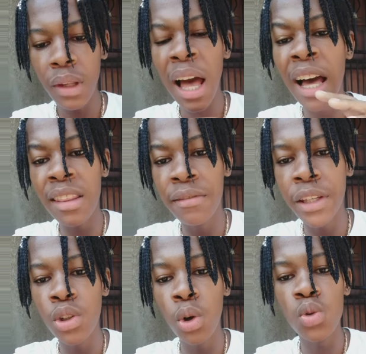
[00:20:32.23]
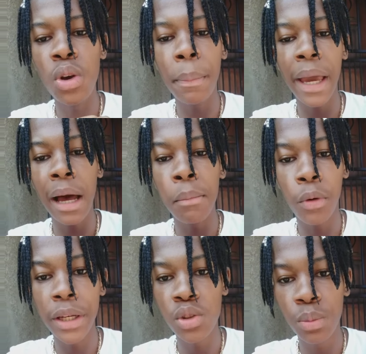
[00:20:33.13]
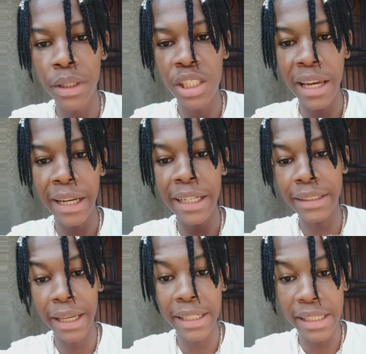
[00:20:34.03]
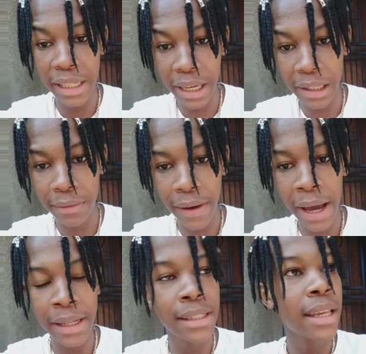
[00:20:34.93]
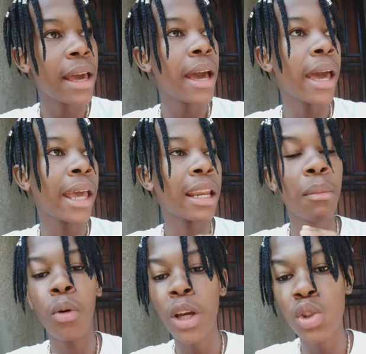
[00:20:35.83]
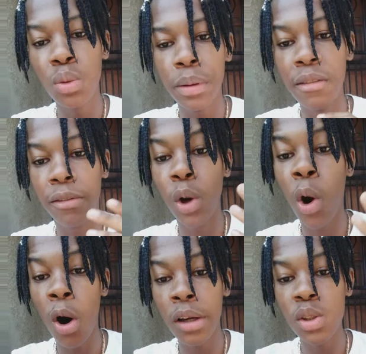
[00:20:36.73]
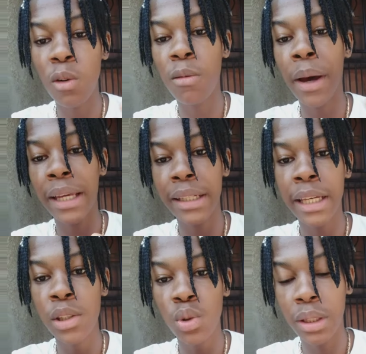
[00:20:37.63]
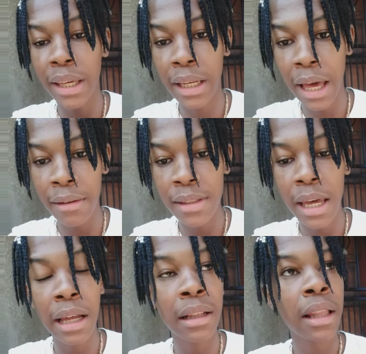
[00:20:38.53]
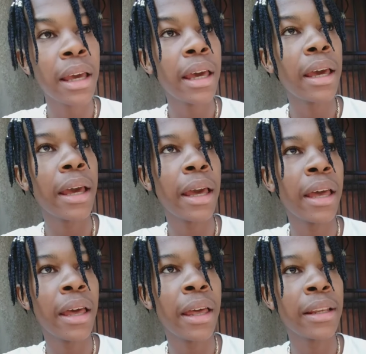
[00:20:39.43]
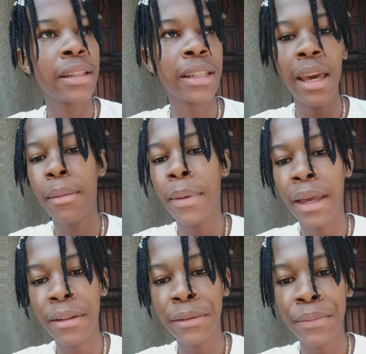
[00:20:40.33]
other videos whereby I'm going to be sharing dating advice, and I'm going to be vlogs of my day-to-day lifestyle. And yeah, man,